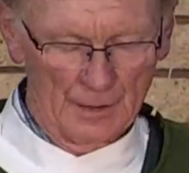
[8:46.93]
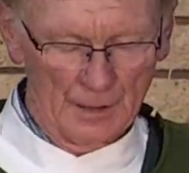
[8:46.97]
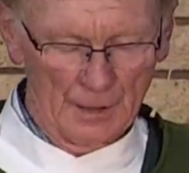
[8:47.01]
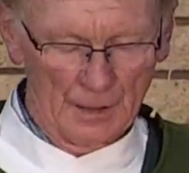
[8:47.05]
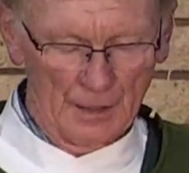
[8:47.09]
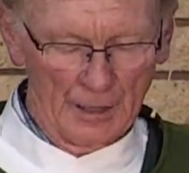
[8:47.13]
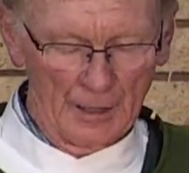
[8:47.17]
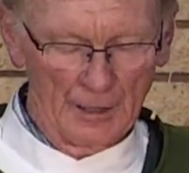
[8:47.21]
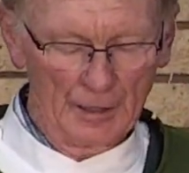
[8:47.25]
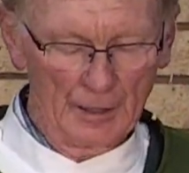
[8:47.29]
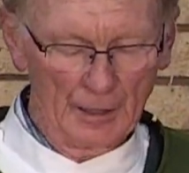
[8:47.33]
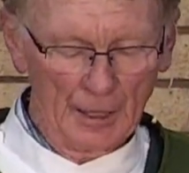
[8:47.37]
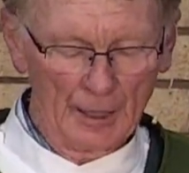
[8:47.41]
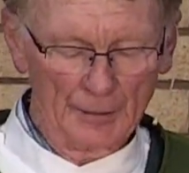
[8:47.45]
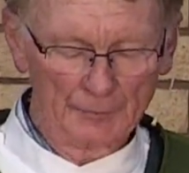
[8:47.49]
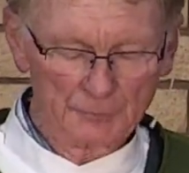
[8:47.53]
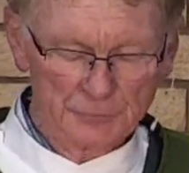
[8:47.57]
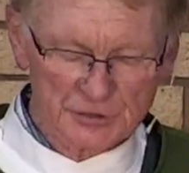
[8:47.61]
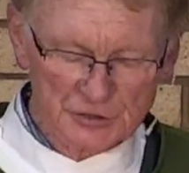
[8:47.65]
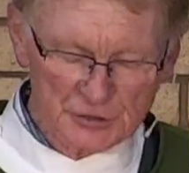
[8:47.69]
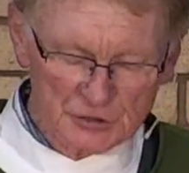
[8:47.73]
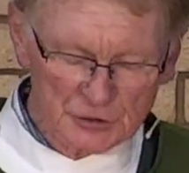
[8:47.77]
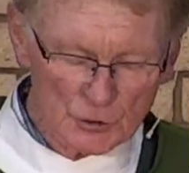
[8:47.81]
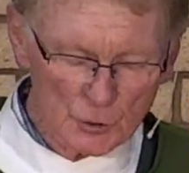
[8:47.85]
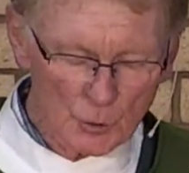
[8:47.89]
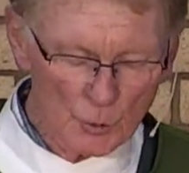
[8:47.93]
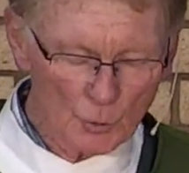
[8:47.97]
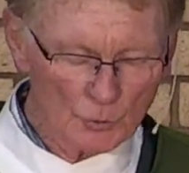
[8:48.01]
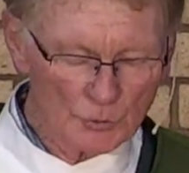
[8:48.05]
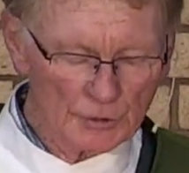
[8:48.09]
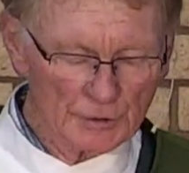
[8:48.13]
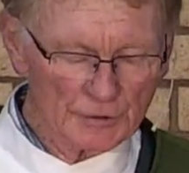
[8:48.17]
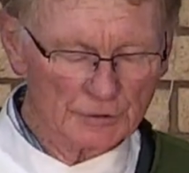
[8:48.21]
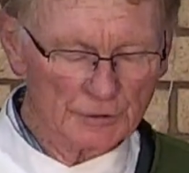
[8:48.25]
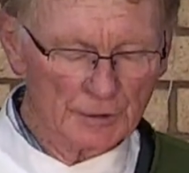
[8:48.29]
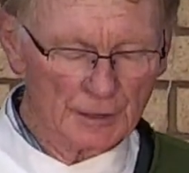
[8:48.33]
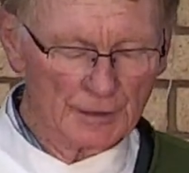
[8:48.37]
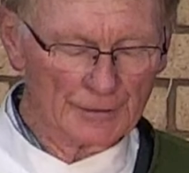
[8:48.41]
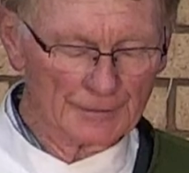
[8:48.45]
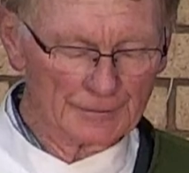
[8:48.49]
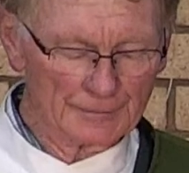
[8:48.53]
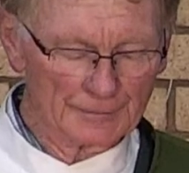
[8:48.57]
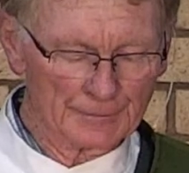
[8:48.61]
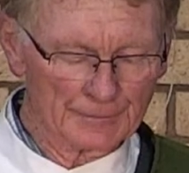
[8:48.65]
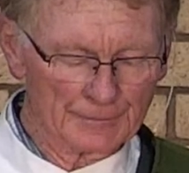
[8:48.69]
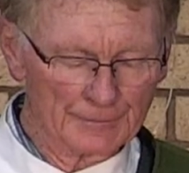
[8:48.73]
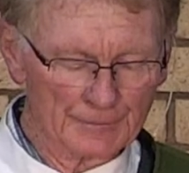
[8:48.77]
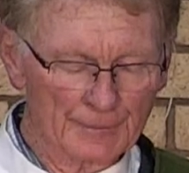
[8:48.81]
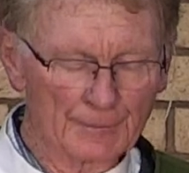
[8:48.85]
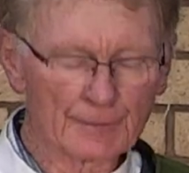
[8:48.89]
I'm so
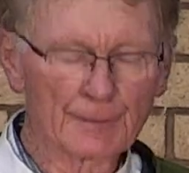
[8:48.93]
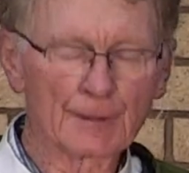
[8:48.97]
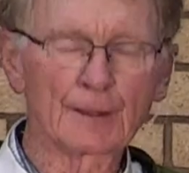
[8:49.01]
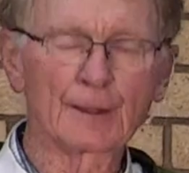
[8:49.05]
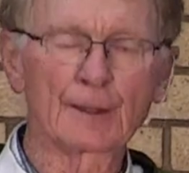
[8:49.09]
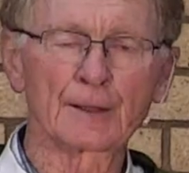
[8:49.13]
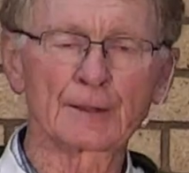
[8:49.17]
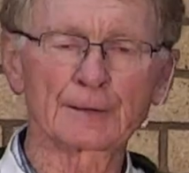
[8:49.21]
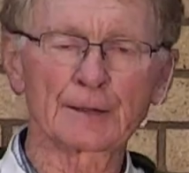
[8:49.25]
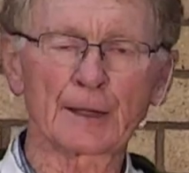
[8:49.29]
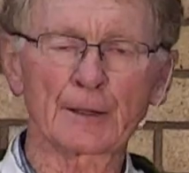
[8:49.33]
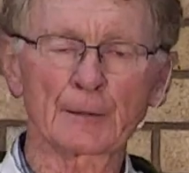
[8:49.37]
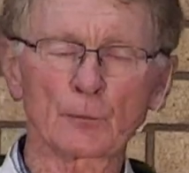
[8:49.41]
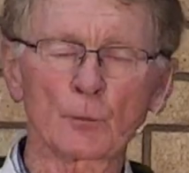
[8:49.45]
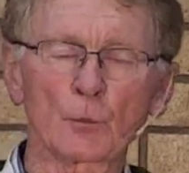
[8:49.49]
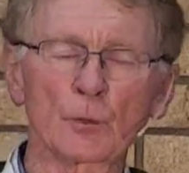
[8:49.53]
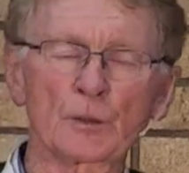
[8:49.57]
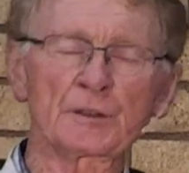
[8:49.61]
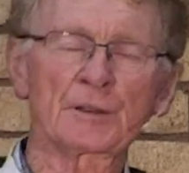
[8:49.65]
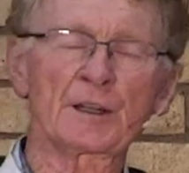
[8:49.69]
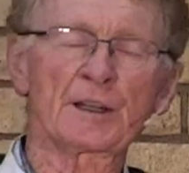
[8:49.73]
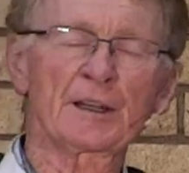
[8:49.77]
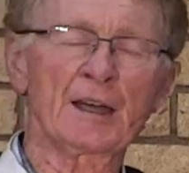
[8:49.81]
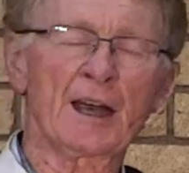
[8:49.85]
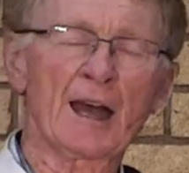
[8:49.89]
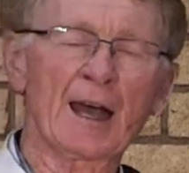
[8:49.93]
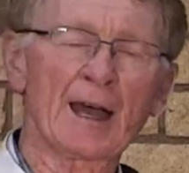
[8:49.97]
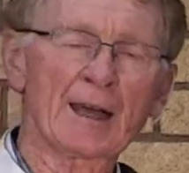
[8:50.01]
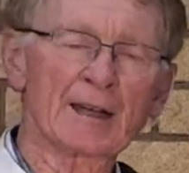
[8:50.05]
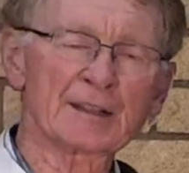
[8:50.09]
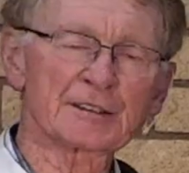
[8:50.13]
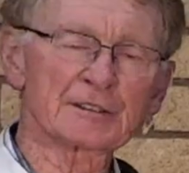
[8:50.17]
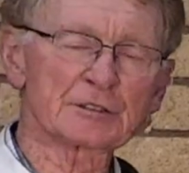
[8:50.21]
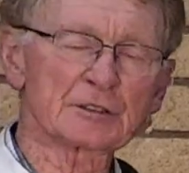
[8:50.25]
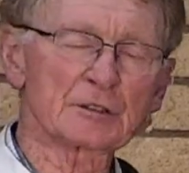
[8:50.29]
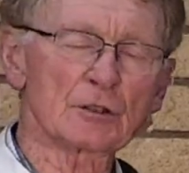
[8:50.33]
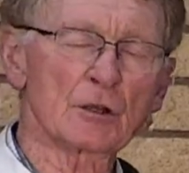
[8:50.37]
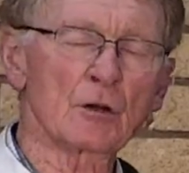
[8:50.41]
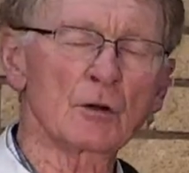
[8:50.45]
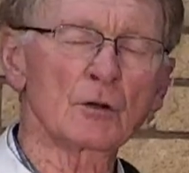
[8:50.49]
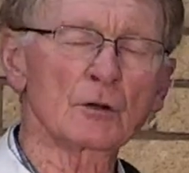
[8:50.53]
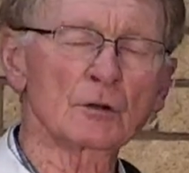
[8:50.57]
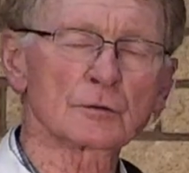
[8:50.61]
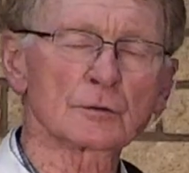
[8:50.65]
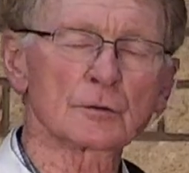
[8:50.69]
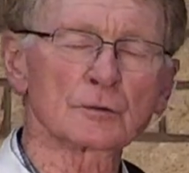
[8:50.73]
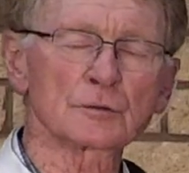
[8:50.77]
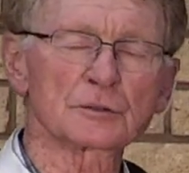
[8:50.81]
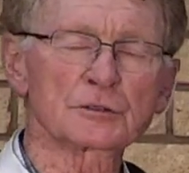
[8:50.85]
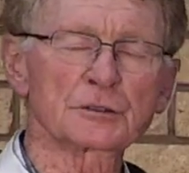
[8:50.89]
delighted that when they asked all
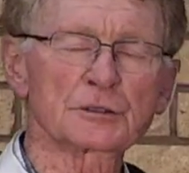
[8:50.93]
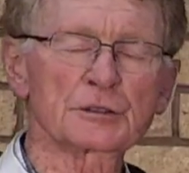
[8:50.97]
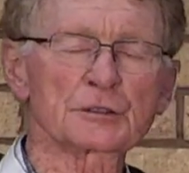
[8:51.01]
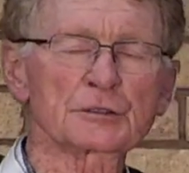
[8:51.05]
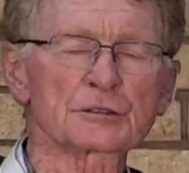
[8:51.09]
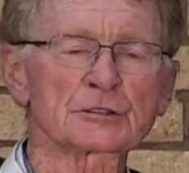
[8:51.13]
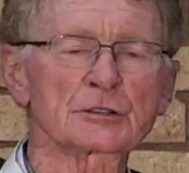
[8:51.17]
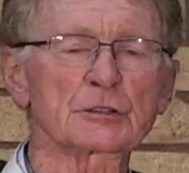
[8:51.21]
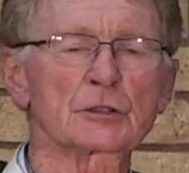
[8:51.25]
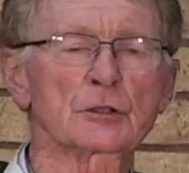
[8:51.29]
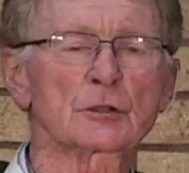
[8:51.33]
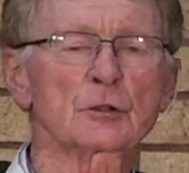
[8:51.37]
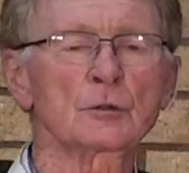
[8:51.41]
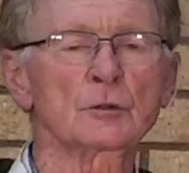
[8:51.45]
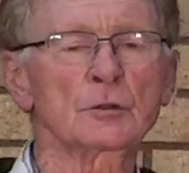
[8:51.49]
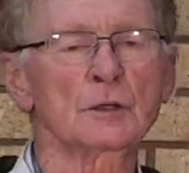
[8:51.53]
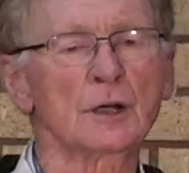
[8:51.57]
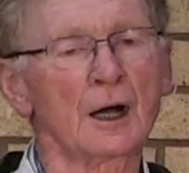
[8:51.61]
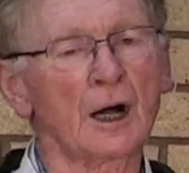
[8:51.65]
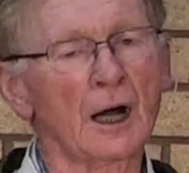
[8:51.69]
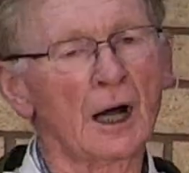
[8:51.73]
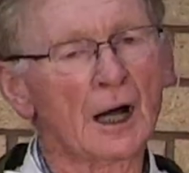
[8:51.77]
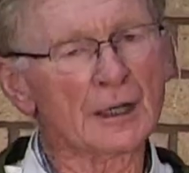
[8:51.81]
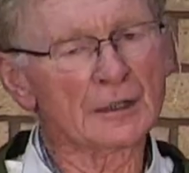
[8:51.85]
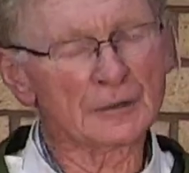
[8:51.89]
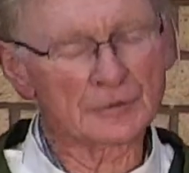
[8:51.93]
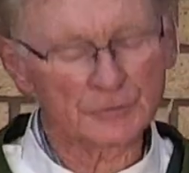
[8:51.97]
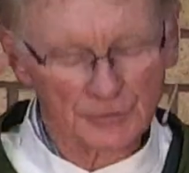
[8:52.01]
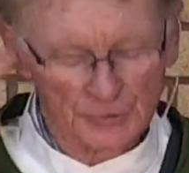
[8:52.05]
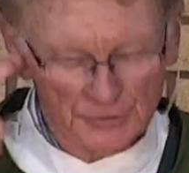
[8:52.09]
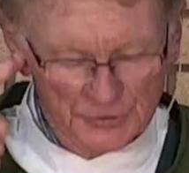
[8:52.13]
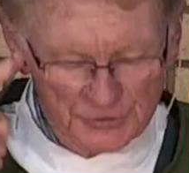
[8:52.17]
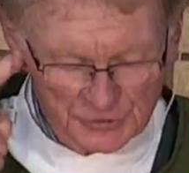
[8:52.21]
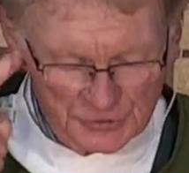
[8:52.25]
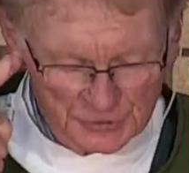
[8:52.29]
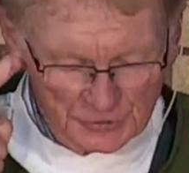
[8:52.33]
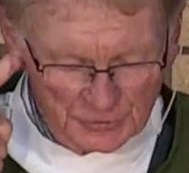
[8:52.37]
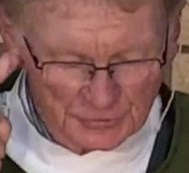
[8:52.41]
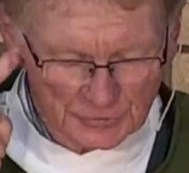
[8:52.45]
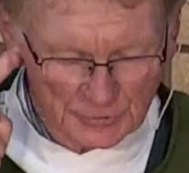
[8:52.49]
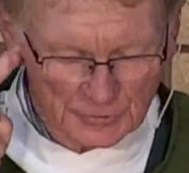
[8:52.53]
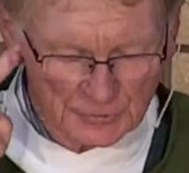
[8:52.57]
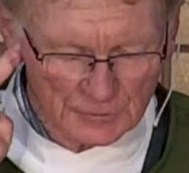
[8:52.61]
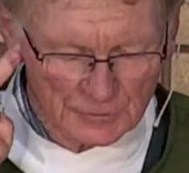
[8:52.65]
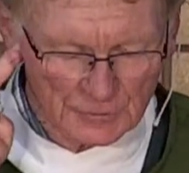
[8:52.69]
those years ago, I listened.